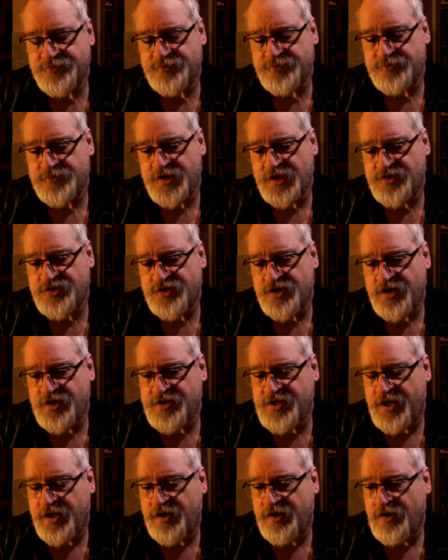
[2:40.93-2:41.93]
They start
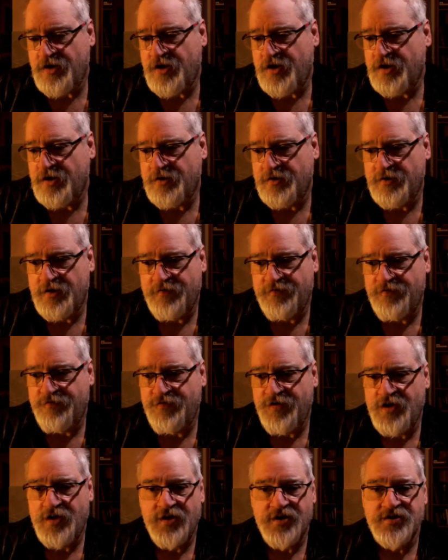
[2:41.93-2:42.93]
taking on the
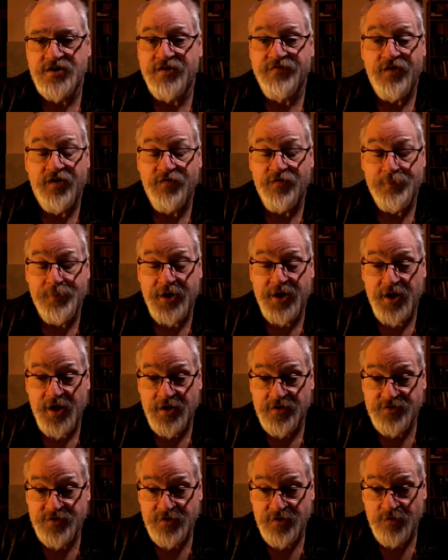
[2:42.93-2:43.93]
feelings of everybody
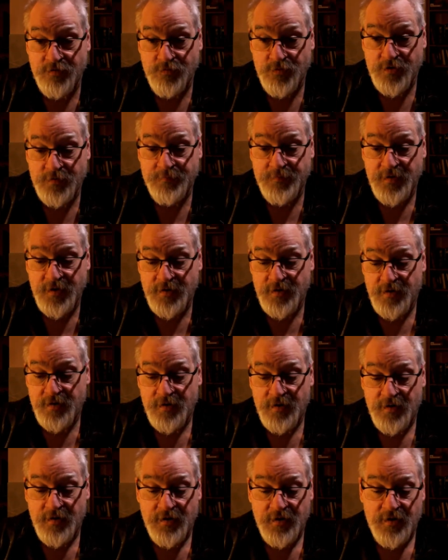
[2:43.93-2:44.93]
else in the room.
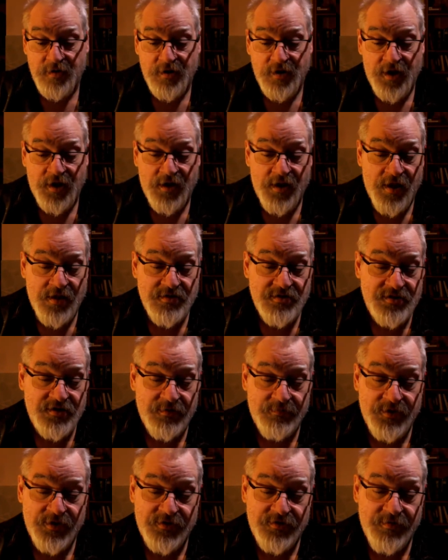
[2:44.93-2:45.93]
And it's
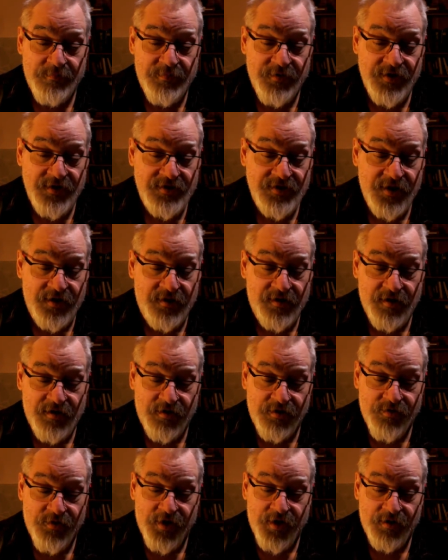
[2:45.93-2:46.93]
similar to sit there
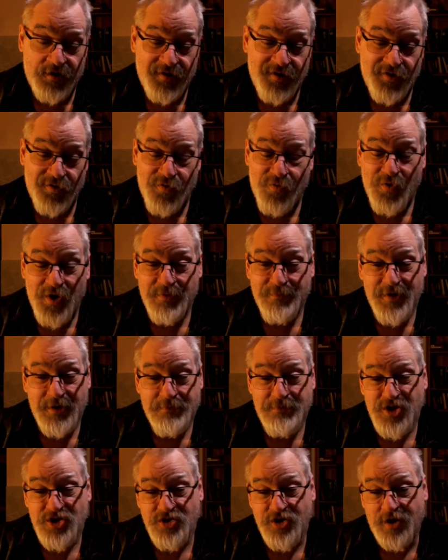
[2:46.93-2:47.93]
and going, why am I
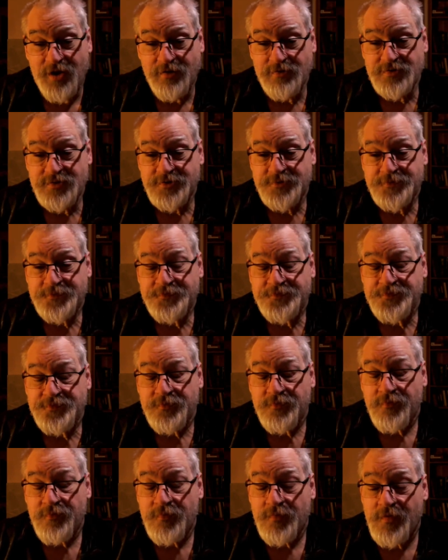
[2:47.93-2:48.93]
bitchy?
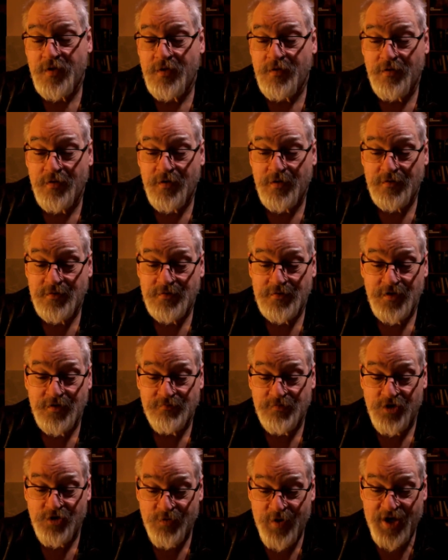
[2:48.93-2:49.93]

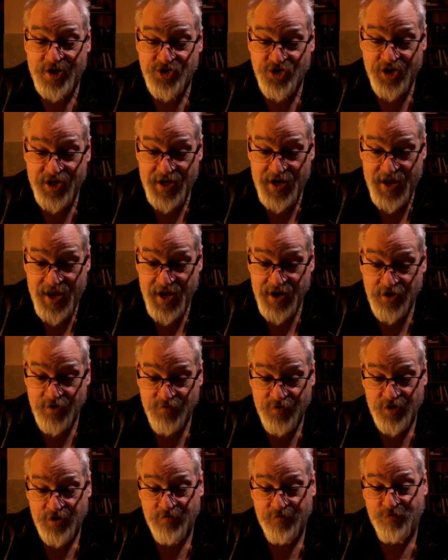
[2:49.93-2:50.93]
You actually get
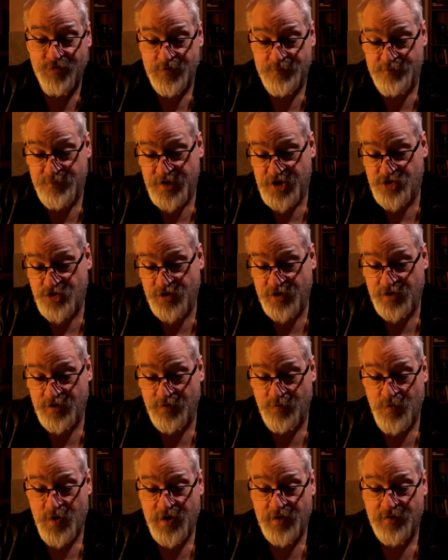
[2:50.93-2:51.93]
angry, you feel bitchy,
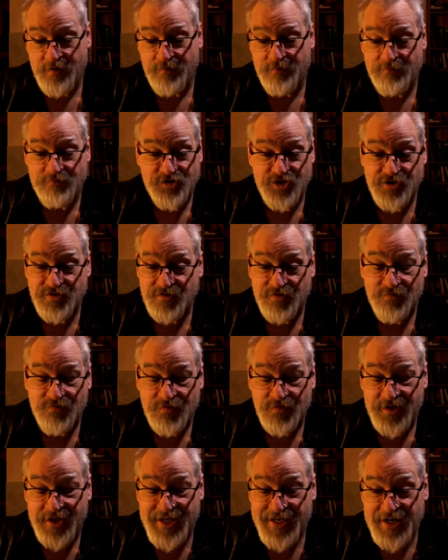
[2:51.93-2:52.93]
you want to just
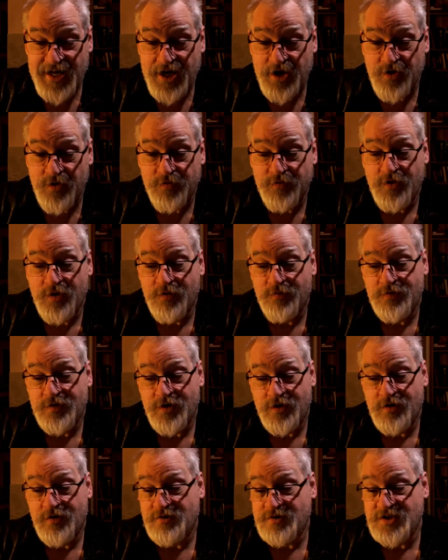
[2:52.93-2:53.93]
get out, you
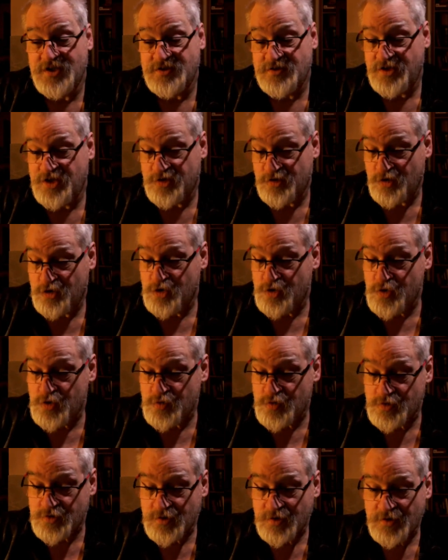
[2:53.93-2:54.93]

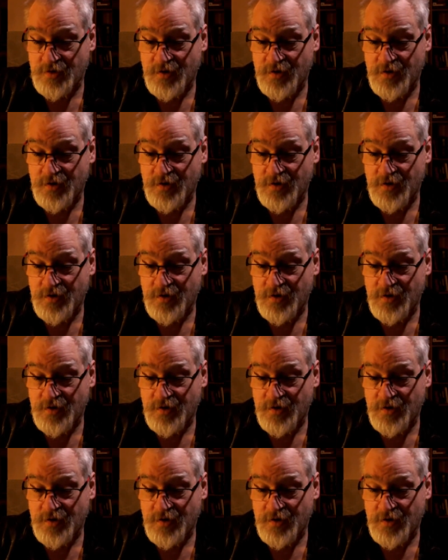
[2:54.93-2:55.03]
lose